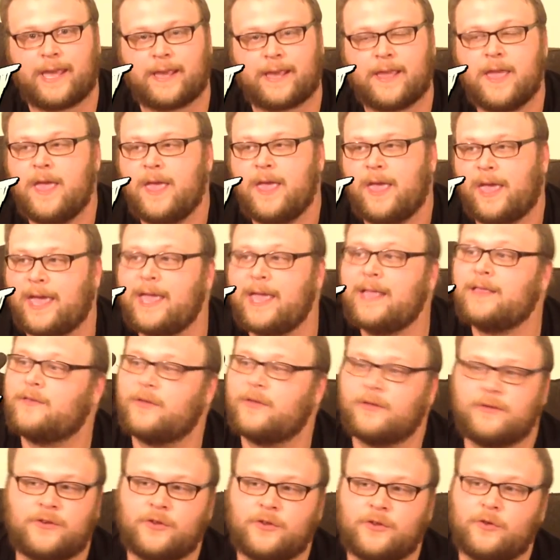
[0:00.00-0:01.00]
deck
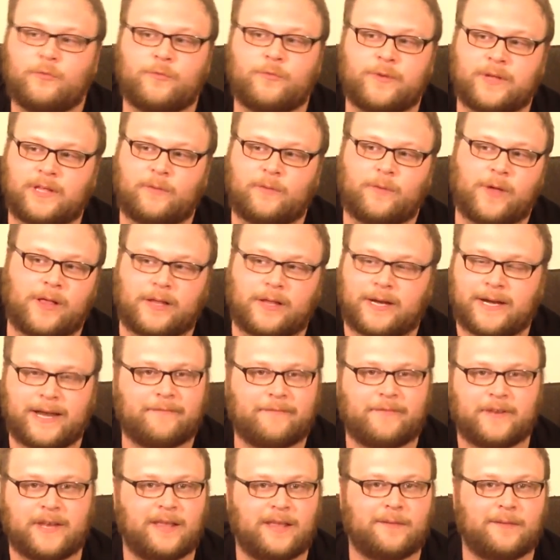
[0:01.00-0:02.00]
and could do really well at an
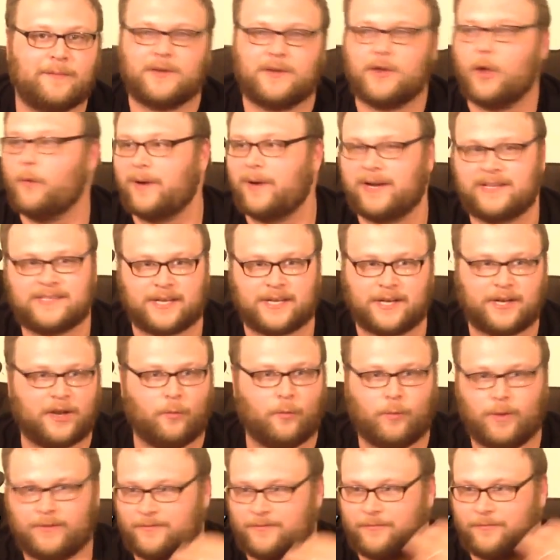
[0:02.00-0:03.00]
F&M and nobody's going
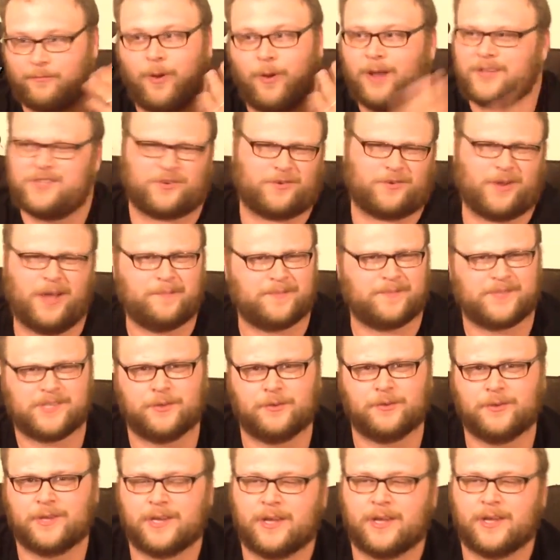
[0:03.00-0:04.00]
to know what you're up
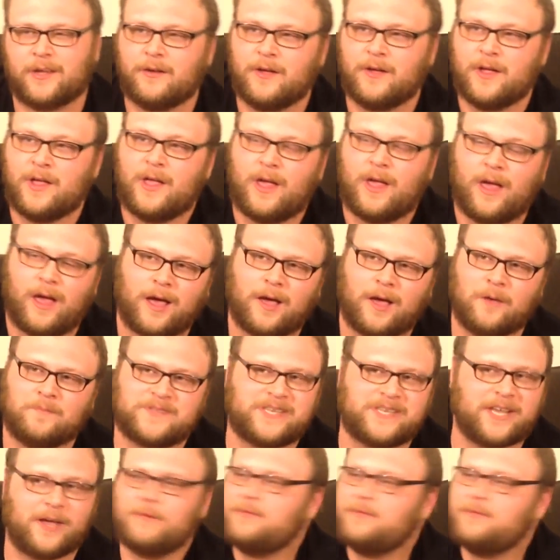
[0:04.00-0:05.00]

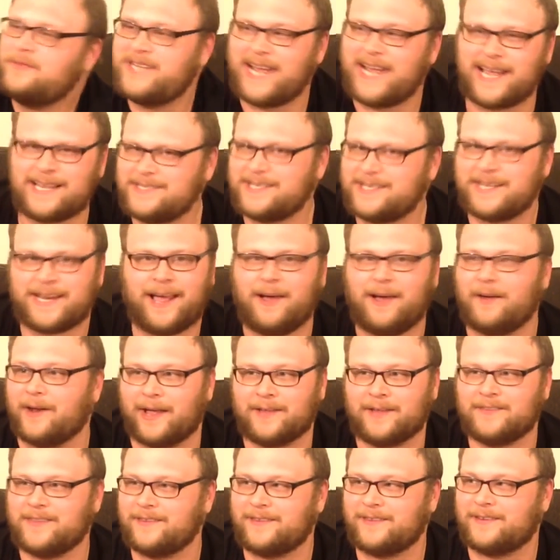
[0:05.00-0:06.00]
to, So test it out.
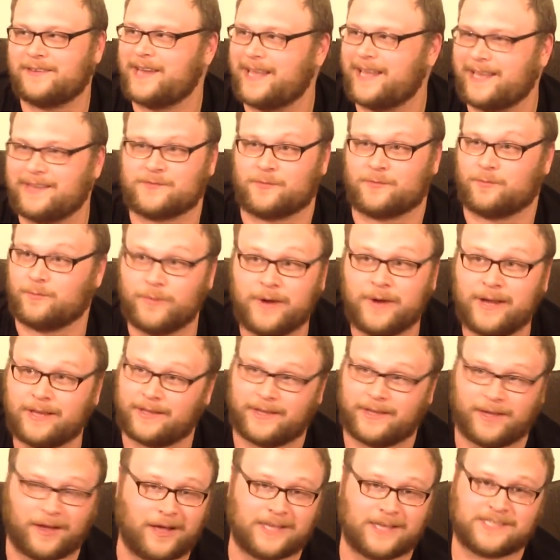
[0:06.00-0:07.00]
I think the deck is
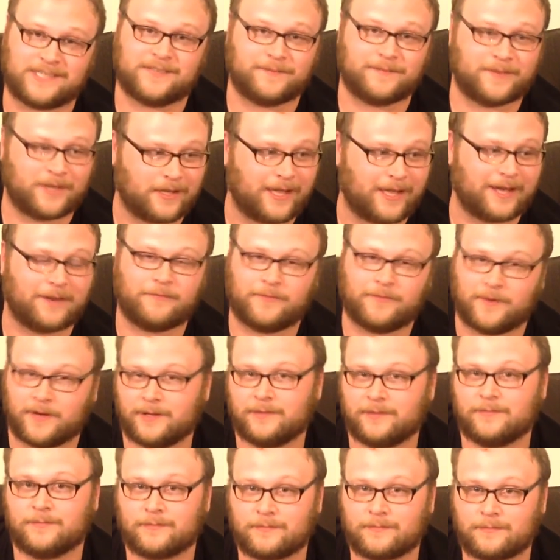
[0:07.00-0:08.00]
really awesome and a lot of
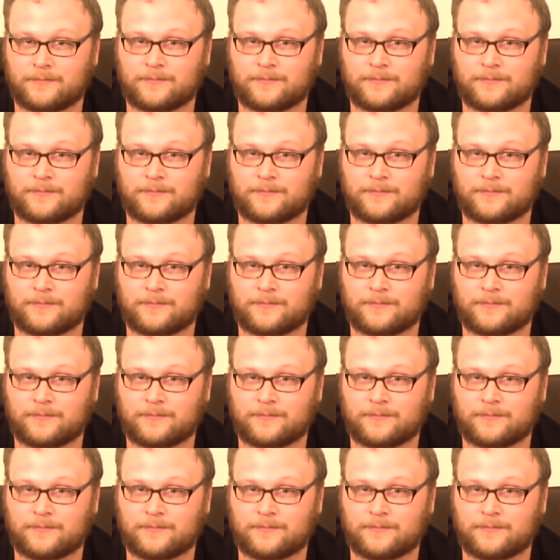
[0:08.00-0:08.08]
fun.